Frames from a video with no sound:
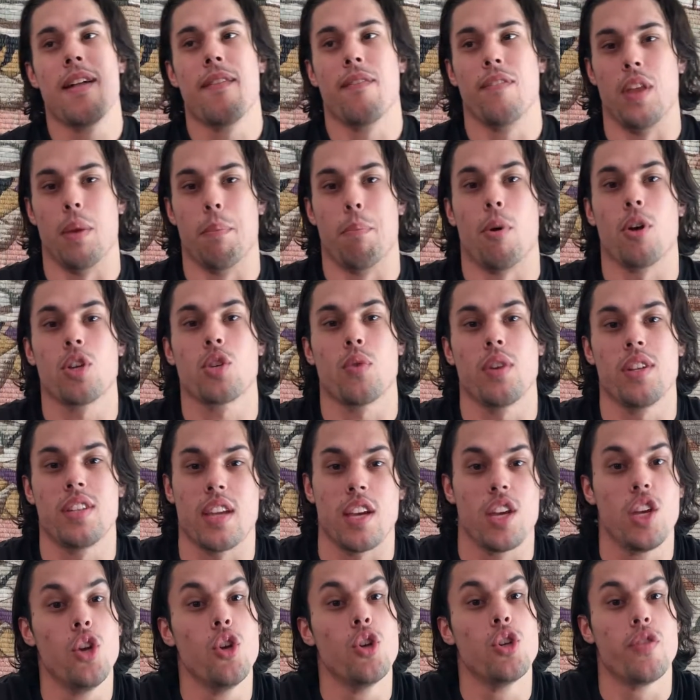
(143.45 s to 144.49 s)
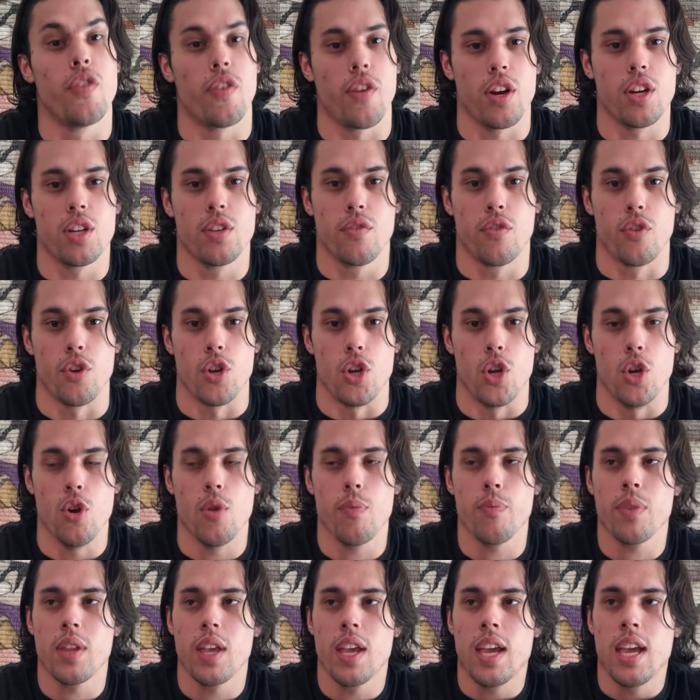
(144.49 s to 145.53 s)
the pause squat is a huge variation for you.